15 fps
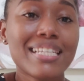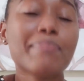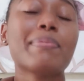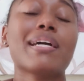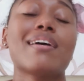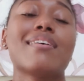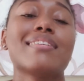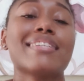it,
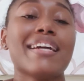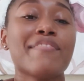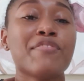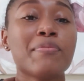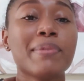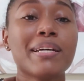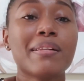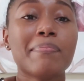because every
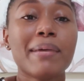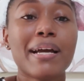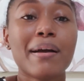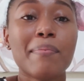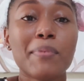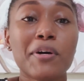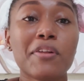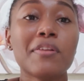mickle make a
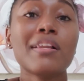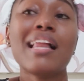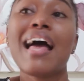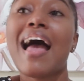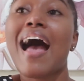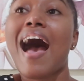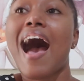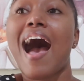muckle.
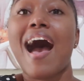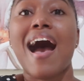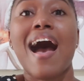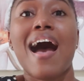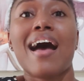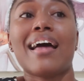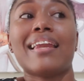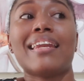
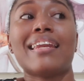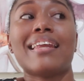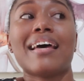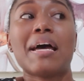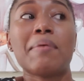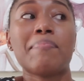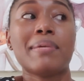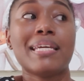And
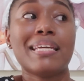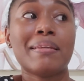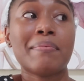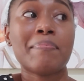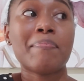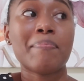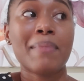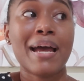I
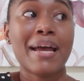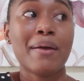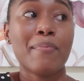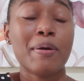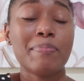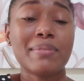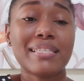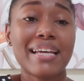mean, my
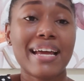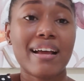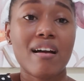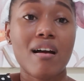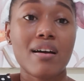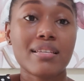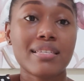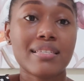website
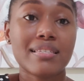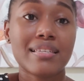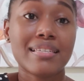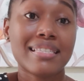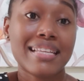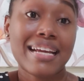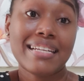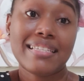costs is
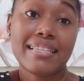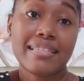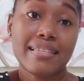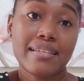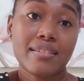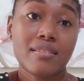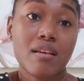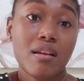
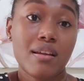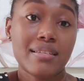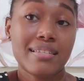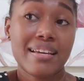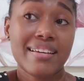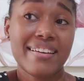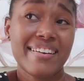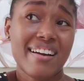$96
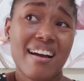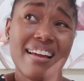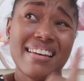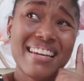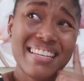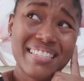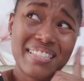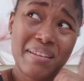a year
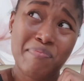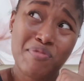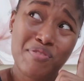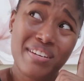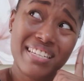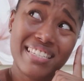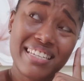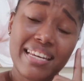unless they
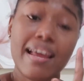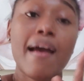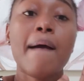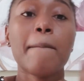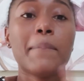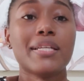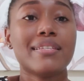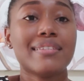raise
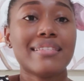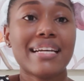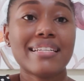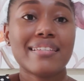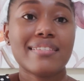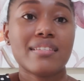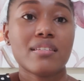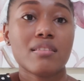it, but it's
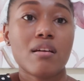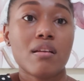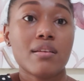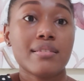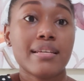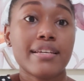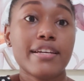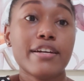
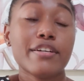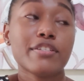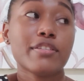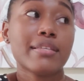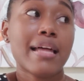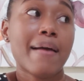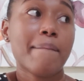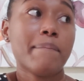$96 a year. So
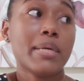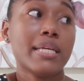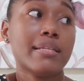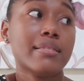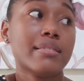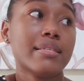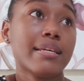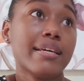that
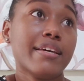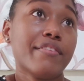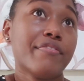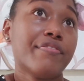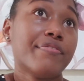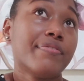means if,